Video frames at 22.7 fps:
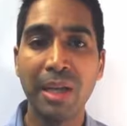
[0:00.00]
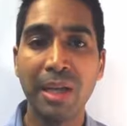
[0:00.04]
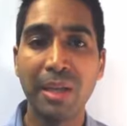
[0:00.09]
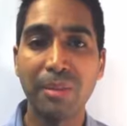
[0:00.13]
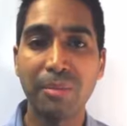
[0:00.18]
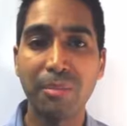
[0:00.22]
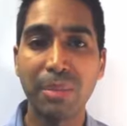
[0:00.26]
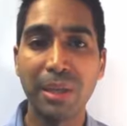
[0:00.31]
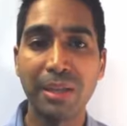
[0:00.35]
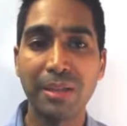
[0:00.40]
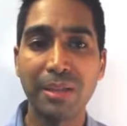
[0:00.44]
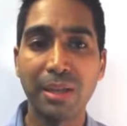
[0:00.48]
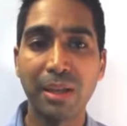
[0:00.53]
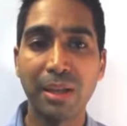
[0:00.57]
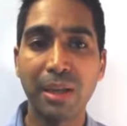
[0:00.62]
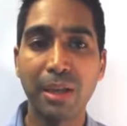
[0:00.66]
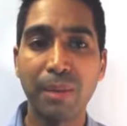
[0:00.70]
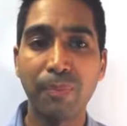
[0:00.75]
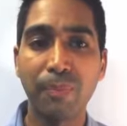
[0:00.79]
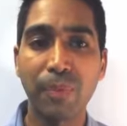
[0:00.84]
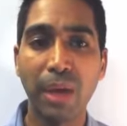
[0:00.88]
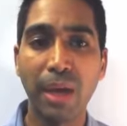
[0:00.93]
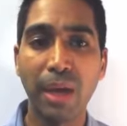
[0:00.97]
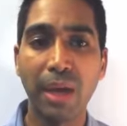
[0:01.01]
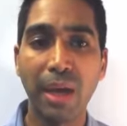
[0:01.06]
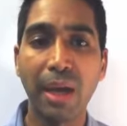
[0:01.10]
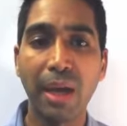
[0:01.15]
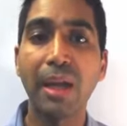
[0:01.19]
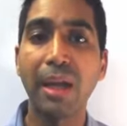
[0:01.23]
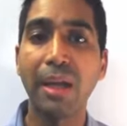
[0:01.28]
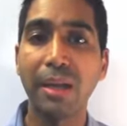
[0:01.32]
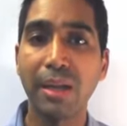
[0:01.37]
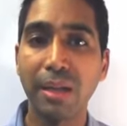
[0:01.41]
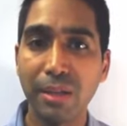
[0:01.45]
But
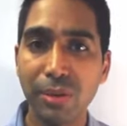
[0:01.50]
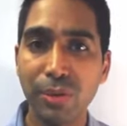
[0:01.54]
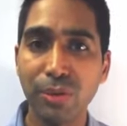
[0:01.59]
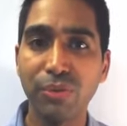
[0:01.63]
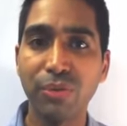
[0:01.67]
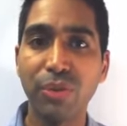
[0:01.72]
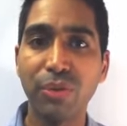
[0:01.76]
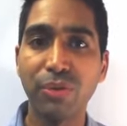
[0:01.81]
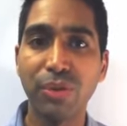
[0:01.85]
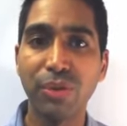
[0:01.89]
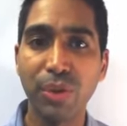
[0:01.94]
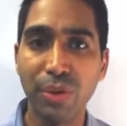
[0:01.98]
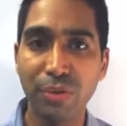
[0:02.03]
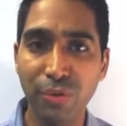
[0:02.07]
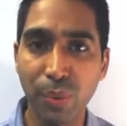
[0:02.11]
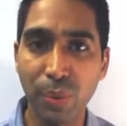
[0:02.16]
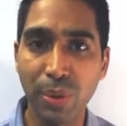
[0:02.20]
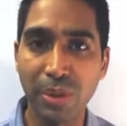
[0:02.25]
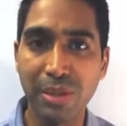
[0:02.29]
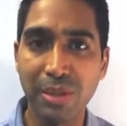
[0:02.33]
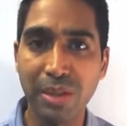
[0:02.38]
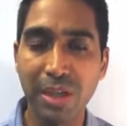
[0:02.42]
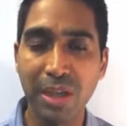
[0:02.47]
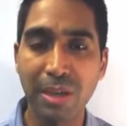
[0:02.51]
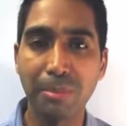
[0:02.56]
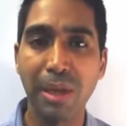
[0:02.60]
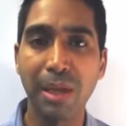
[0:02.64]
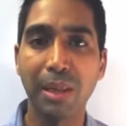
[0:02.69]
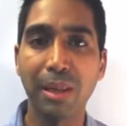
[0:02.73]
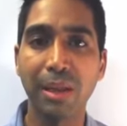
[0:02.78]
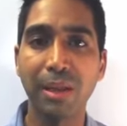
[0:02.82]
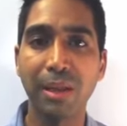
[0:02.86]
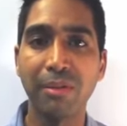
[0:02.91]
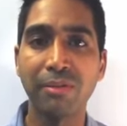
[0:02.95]
I do feel very fortunate in my
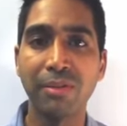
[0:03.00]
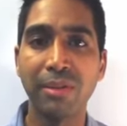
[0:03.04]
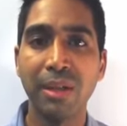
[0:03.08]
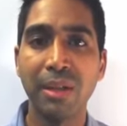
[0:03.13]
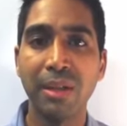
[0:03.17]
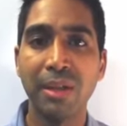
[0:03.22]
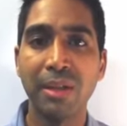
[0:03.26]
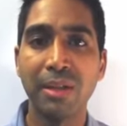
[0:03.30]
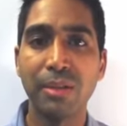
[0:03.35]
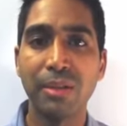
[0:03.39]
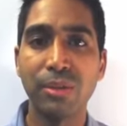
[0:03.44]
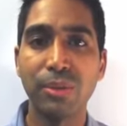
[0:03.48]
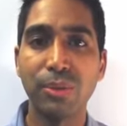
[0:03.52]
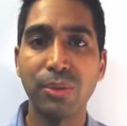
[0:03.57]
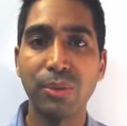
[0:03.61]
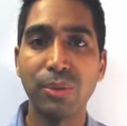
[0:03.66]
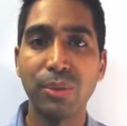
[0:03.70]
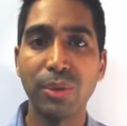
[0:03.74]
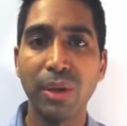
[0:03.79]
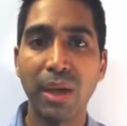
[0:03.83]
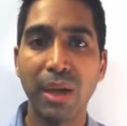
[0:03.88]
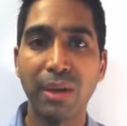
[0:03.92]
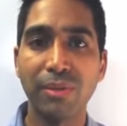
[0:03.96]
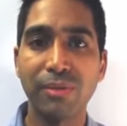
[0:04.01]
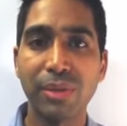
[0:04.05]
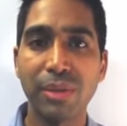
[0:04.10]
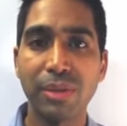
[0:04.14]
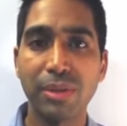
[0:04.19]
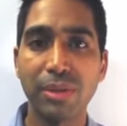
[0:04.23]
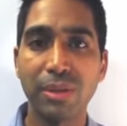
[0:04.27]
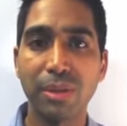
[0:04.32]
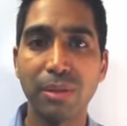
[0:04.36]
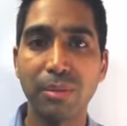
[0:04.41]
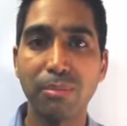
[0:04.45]
life to have
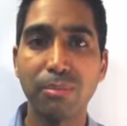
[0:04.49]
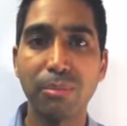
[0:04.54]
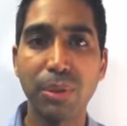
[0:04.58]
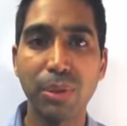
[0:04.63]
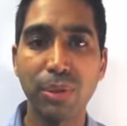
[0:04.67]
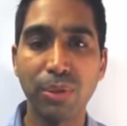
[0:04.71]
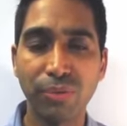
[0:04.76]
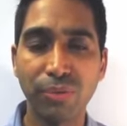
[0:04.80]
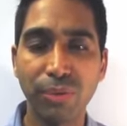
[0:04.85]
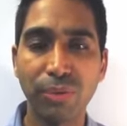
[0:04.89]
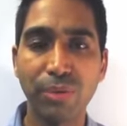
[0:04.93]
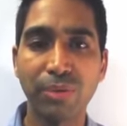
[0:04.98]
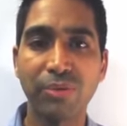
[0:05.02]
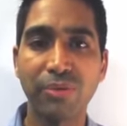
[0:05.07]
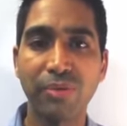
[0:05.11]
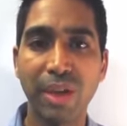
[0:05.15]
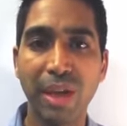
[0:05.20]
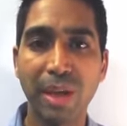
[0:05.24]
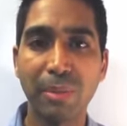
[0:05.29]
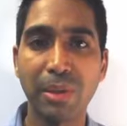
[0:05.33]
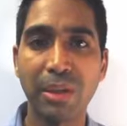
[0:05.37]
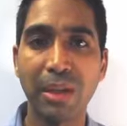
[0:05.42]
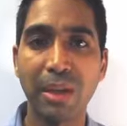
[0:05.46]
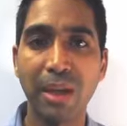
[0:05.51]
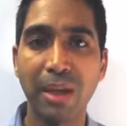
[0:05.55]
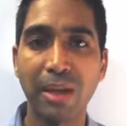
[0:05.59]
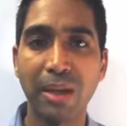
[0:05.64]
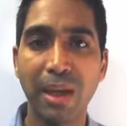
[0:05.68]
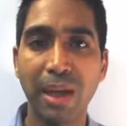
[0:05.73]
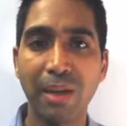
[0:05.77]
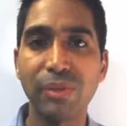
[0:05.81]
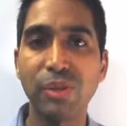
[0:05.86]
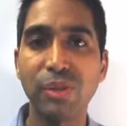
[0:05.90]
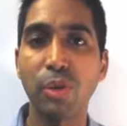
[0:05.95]
such a beautiful family and
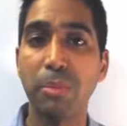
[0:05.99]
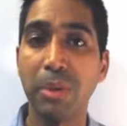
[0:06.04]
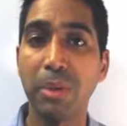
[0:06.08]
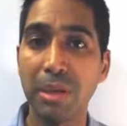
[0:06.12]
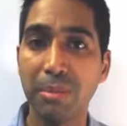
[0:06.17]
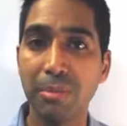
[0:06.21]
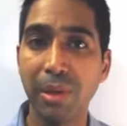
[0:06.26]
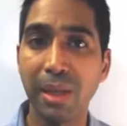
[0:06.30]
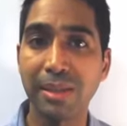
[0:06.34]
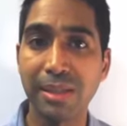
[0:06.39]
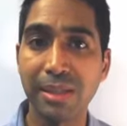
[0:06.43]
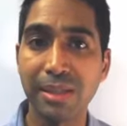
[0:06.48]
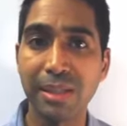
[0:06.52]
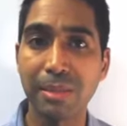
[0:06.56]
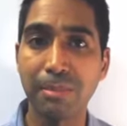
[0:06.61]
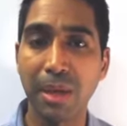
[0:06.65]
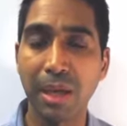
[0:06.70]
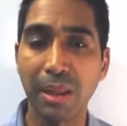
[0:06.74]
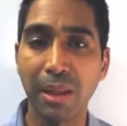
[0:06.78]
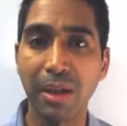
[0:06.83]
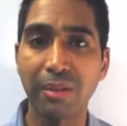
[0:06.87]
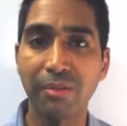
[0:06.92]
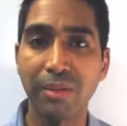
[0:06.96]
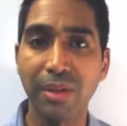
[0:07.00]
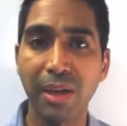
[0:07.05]
to have so many blessings in my life.